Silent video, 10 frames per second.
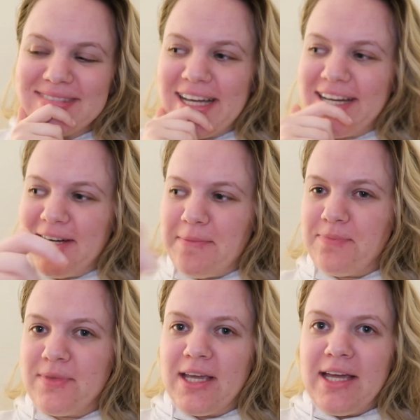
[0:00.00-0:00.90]

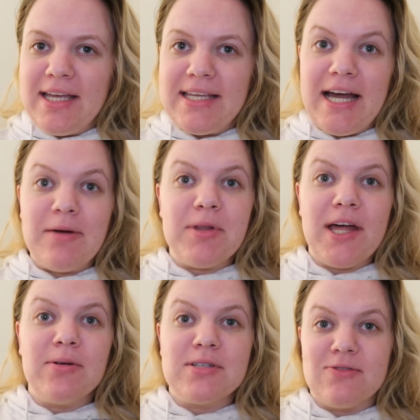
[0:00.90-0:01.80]
Yeah, but
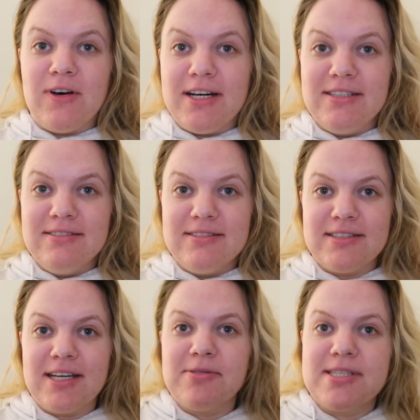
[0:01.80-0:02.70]
that was fun.
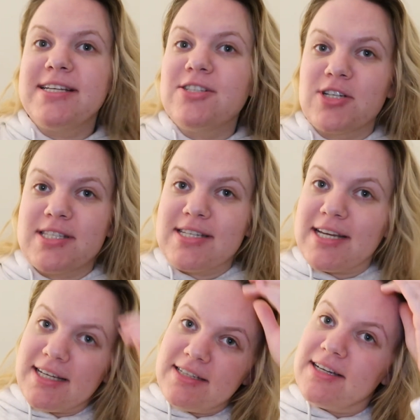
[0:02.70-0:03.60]
That was
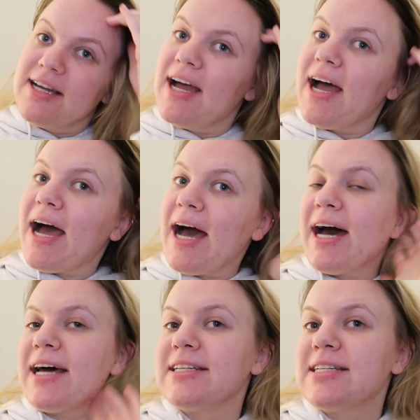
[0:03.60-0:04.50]
interesting.
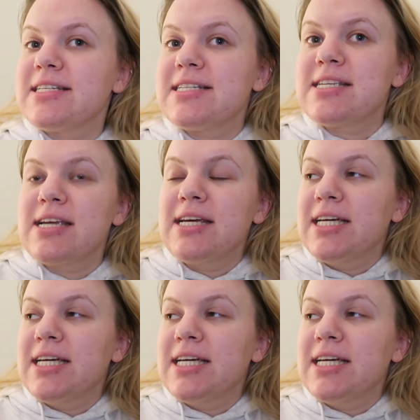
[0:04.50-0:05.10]
And